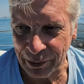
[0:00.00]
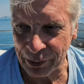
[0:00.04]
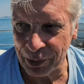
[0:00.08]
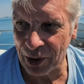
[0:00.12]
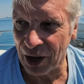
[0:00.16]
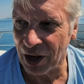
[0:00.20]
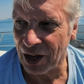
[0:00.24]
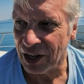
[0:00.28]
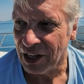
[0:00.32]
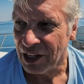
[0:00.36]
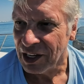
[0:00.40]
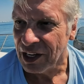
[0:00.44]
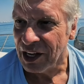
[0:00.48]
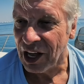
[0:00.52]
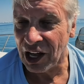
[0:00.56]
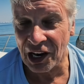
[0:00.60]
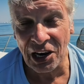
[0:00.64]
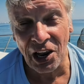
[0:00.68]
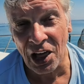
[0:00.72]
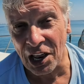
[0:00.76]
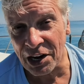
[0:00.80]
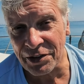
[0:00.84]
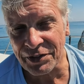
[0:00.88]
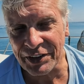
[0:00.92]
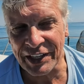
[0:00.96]
but a
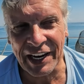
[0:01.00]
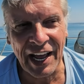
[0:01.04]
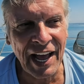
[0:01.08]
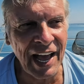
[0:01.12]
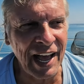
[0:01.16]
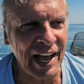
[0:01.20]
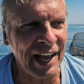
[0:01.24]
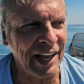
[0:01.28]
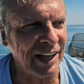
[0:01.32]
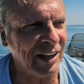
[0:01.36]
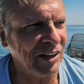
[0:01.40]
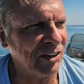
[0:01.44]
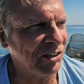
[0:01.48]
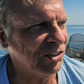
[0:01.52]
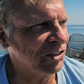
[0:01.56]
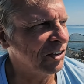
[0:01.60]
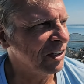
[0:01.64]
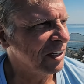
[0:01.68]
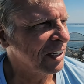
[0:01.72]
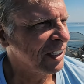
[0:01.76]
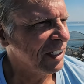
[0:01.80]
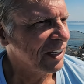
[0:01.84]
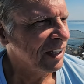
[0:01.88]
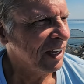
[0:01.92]
lot of it has.